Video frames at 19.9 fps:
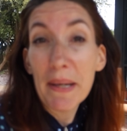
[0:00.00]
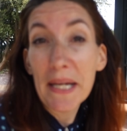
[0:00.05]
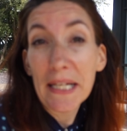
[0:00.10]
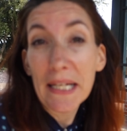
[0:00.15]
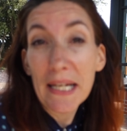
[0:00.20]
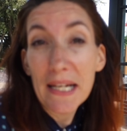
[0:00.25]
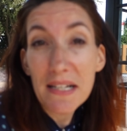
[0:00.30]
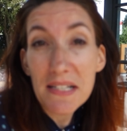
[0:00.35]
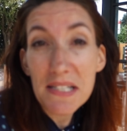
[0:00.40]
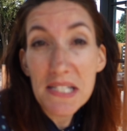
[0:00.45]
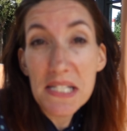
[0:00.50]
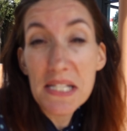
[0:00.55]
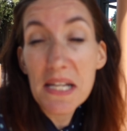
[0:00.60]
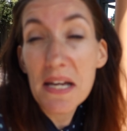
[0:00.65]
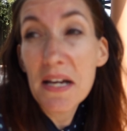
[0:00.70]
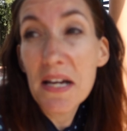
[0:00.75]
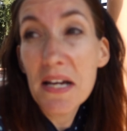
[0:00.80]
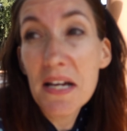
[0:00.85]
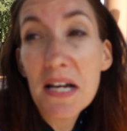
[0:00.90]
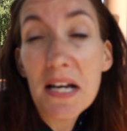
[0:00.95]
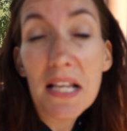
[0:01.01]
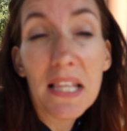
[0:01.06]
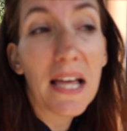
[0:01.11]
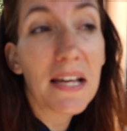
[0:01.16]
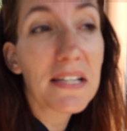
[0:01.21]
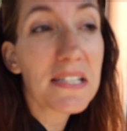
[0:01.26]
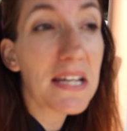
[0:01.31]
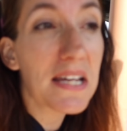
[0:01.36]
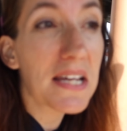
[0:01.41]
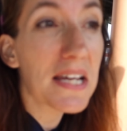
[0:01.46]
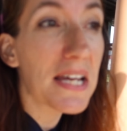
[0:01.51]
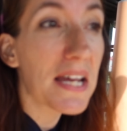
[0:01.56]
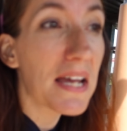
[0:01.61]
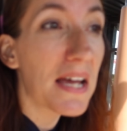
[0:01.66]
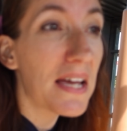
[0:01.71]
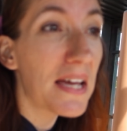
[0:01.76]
pancakes, latte,